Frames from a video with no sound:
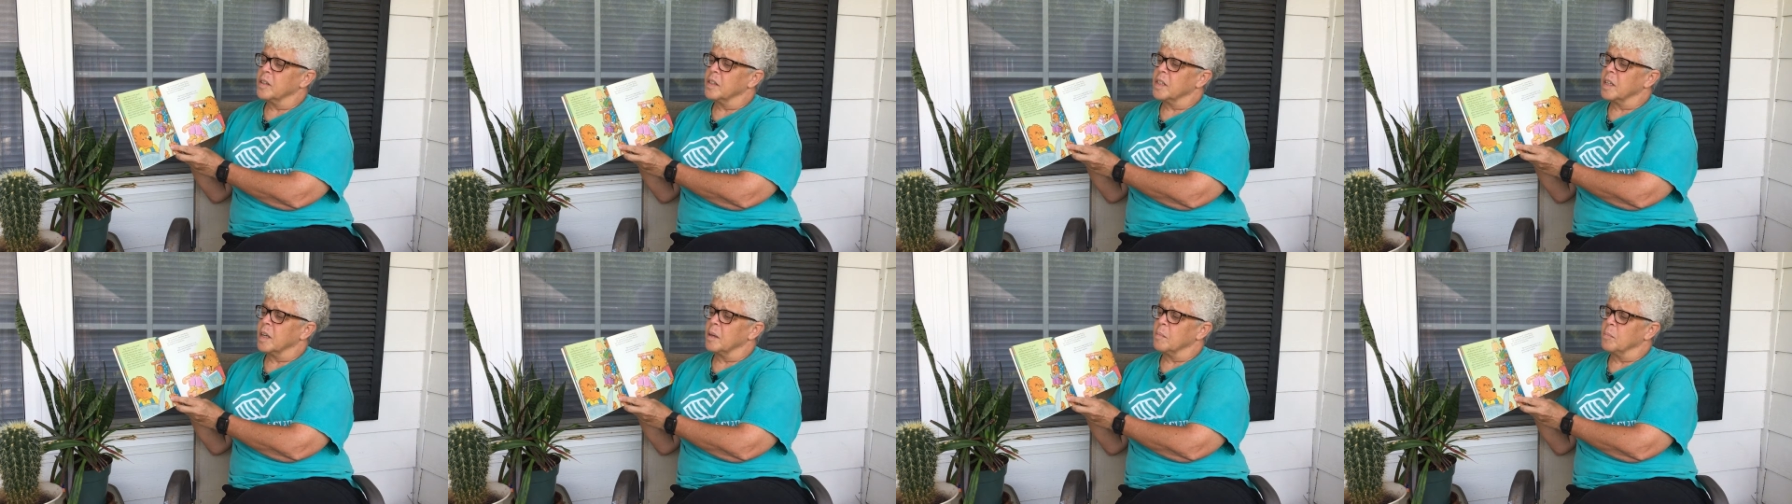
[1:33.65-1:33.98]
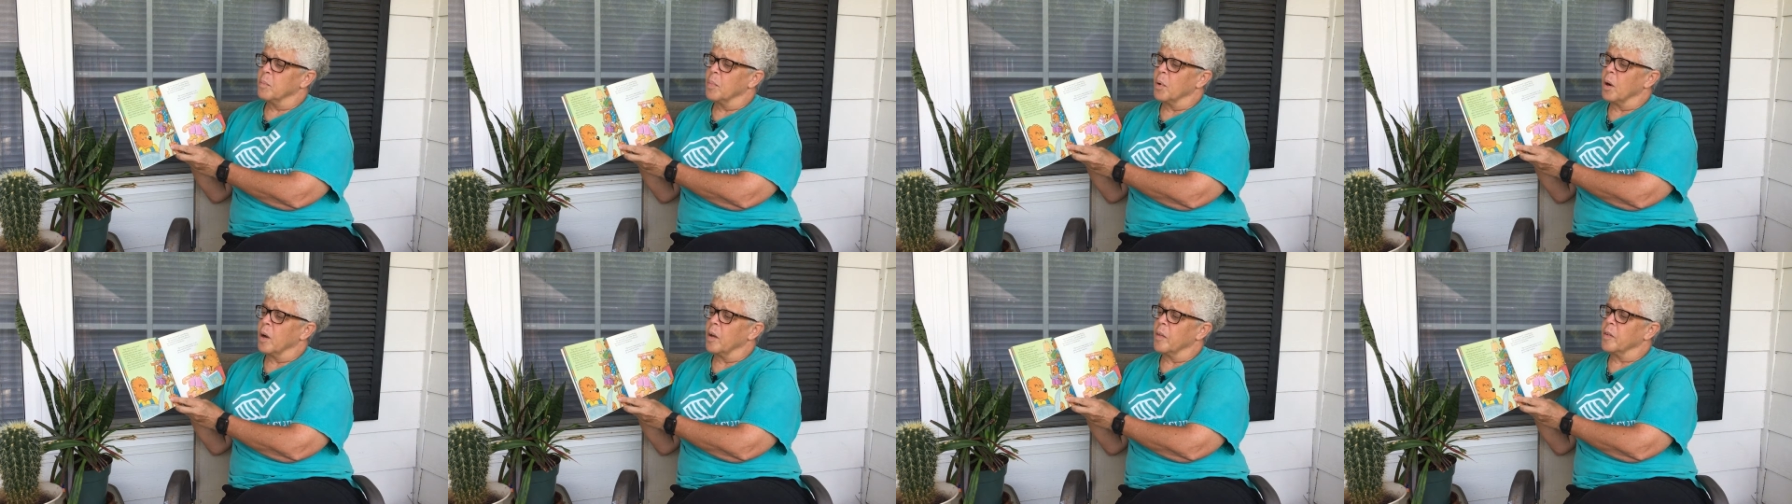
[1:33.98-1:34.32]
said
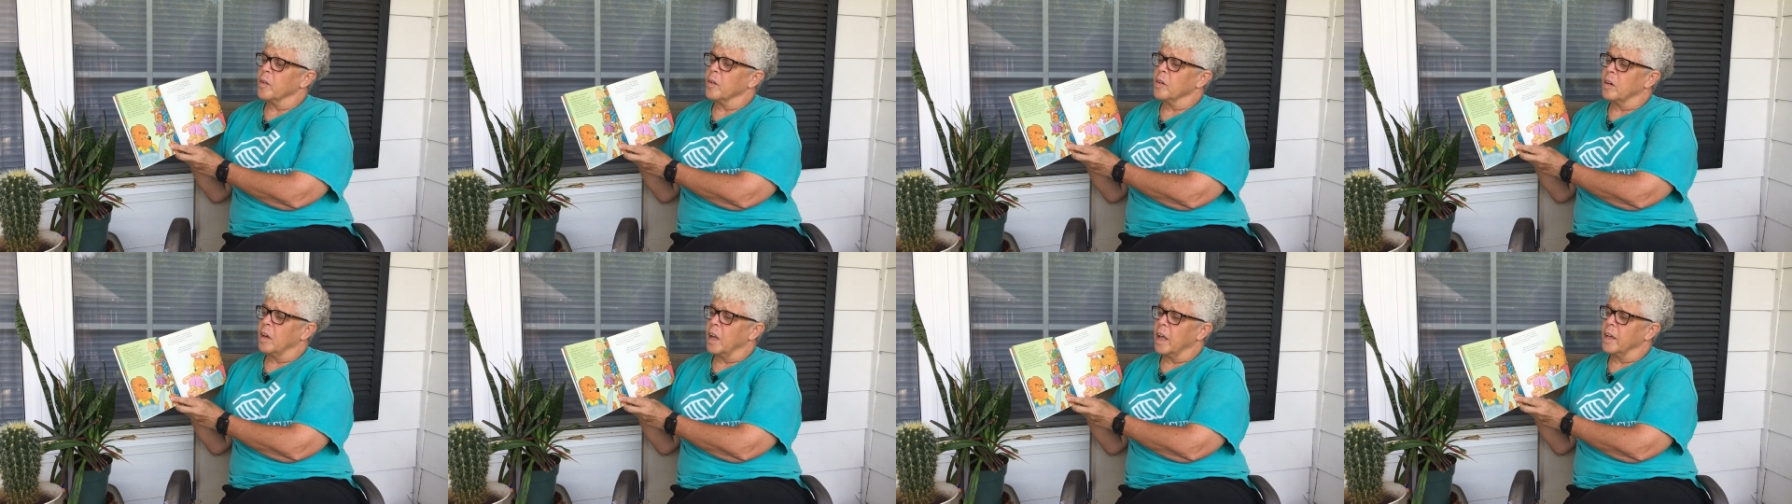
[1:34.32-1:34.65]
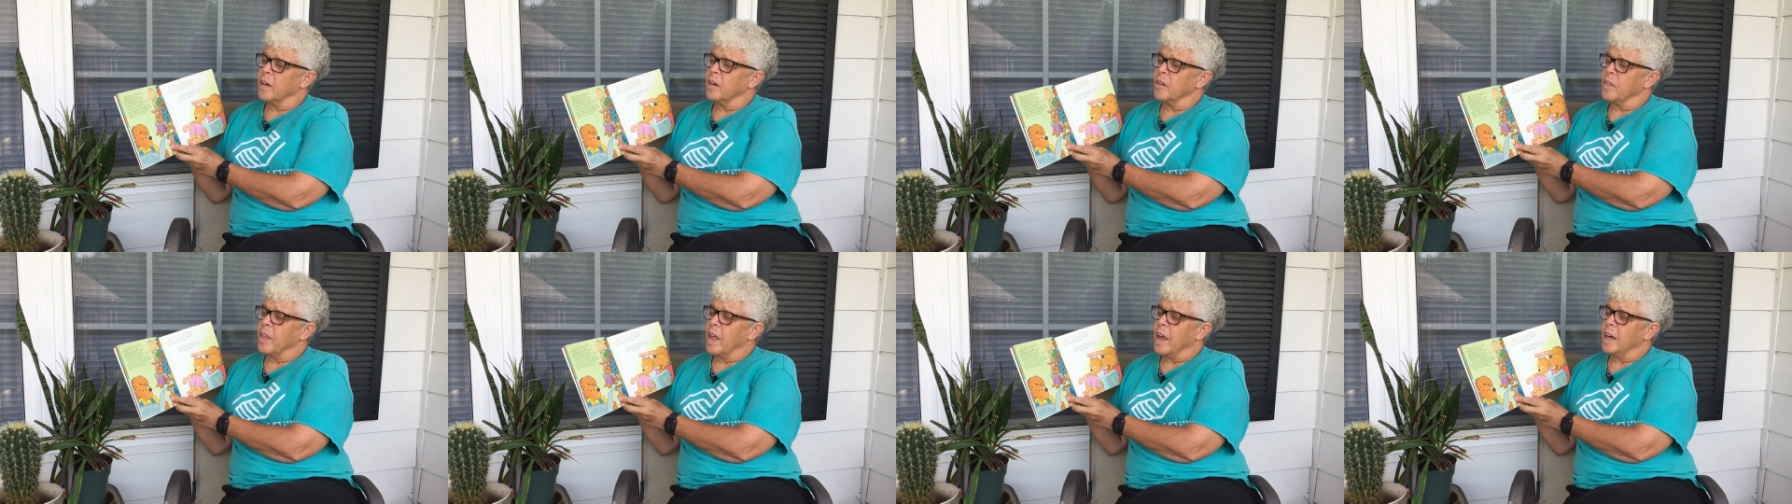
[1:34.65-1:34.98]
Brother
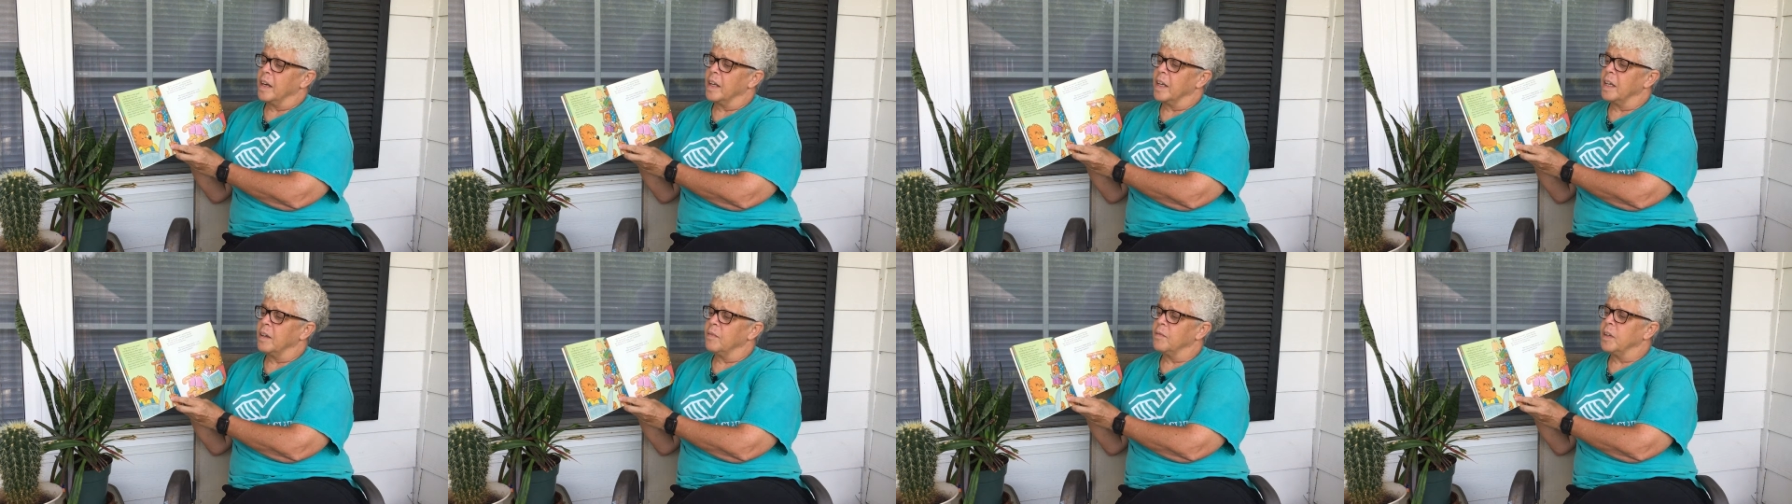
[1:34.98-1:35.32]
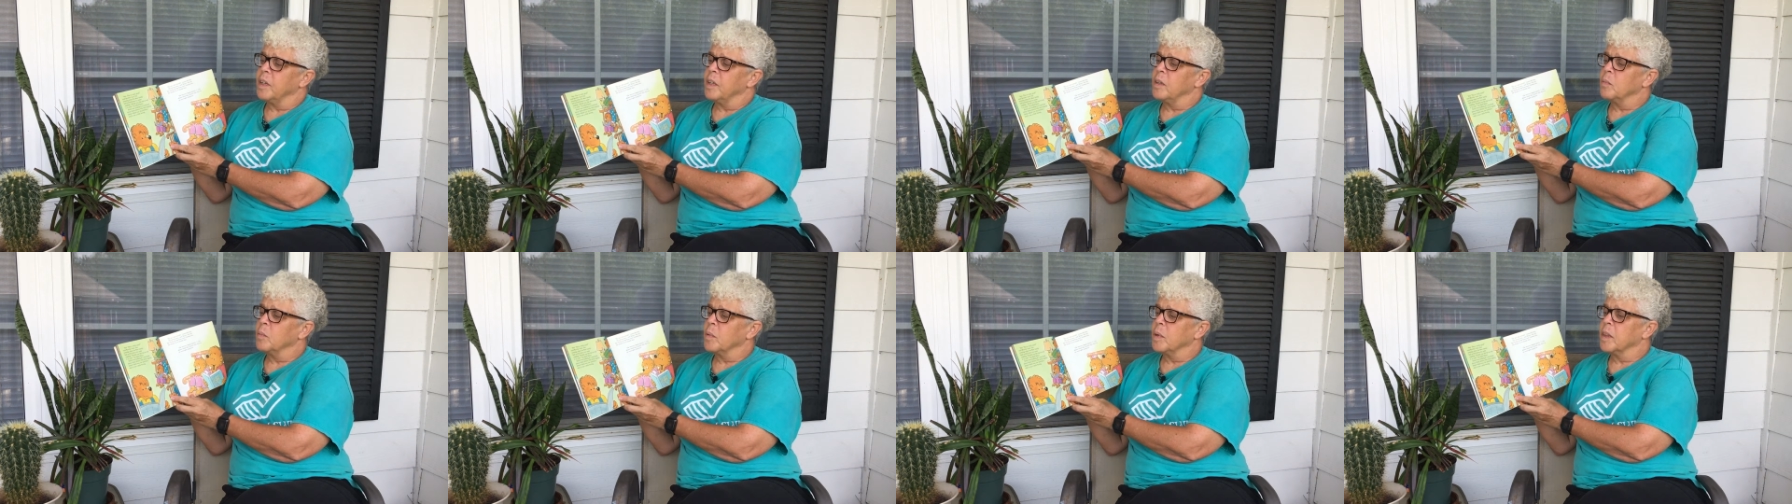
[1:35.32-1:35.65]
later that
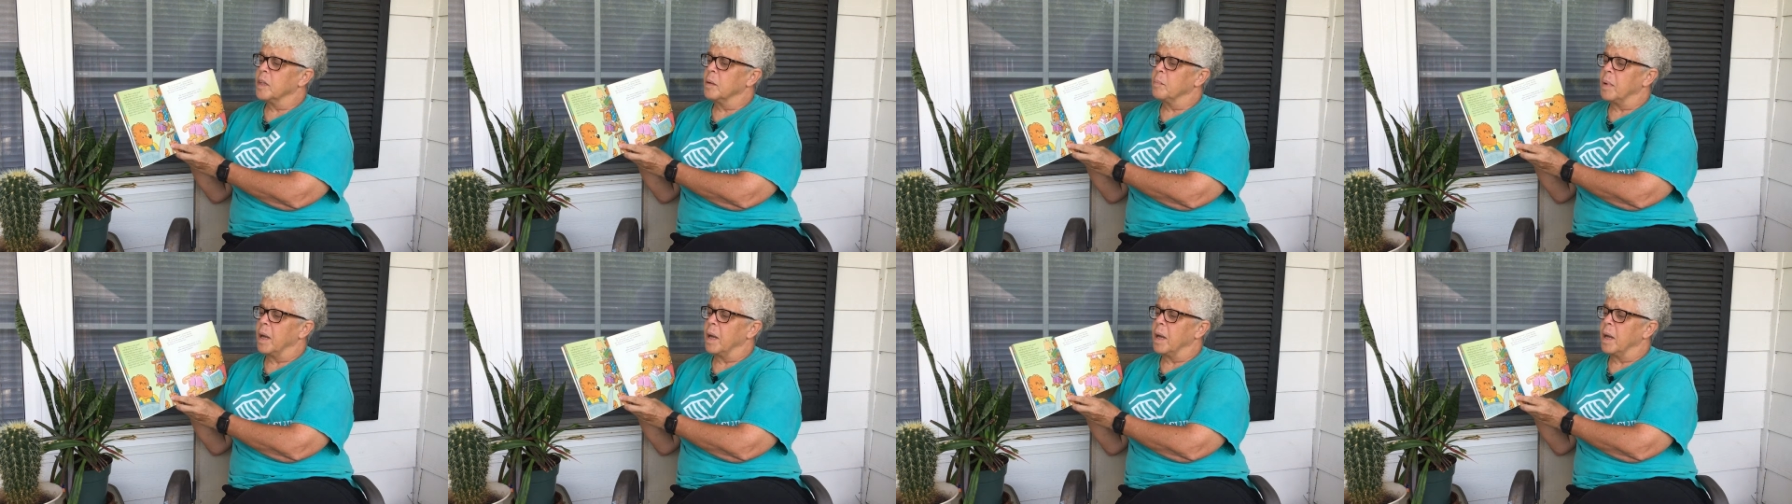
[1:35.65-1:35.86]
evening when the